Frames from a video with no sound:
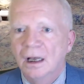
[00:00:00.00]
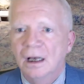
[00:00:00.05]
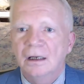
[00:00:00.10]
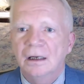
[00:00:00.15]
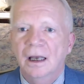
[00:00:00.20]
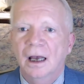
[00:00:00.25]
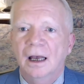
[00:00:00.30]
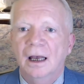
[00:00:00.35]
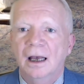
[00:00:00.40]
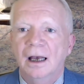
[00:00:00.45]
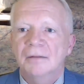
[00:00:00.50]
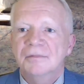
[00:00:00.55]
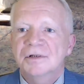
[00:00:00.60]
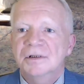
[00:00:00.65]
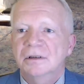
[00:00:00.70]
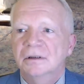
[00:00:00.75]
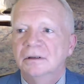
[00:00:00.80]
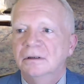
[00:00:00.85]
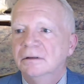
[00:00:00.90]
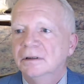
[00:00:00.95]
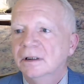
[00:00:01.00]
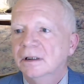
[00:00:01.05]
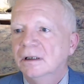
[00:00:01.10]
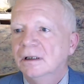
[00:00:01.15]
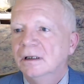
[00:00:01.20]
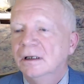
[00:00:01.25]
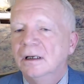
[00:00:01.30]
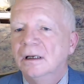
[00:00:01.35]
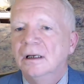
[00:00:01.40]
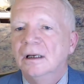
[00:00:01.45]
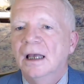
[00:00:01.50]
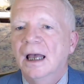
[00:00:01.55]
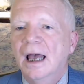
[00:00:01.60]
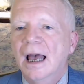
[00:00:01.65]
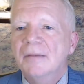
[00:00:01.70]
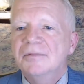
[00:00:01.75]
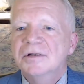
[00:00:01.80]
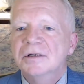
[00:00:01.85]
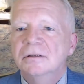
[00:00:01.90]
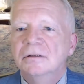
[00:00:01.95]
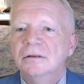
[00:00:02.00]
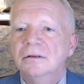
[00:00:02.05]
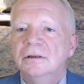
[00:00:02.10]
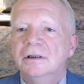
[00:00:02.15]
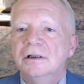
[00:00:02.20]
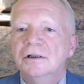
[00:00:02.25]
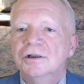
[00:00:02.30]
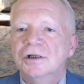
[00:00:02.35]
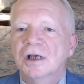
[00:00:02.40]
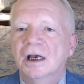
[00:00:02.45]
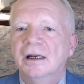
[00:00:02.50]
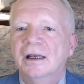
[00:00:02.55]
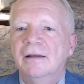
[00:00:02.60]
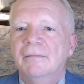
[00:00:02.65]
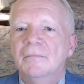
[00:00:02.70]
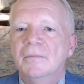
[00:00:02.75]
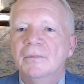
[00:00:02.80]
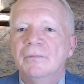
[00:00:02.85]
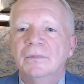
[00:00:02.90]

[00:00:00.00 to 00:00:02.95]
Yeah, absolutely. Absolutely, Jenny.